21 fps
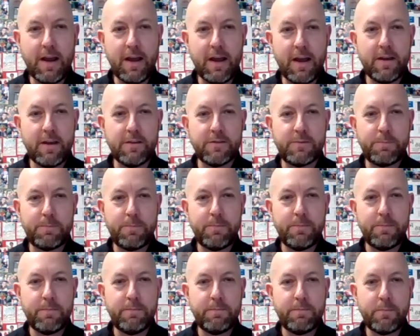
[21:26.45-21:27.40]
as
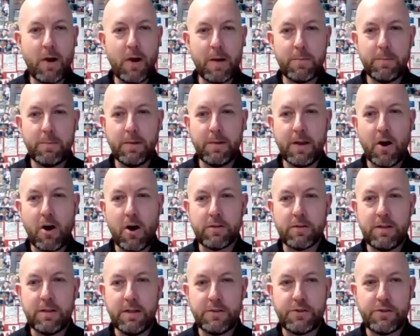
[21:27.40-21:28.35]
probably all
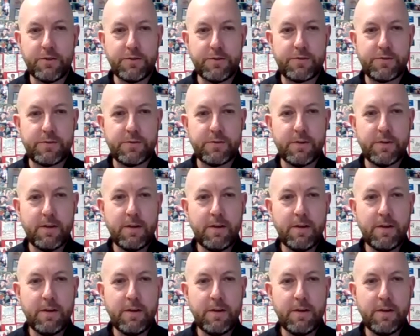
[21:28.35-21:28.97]
teachers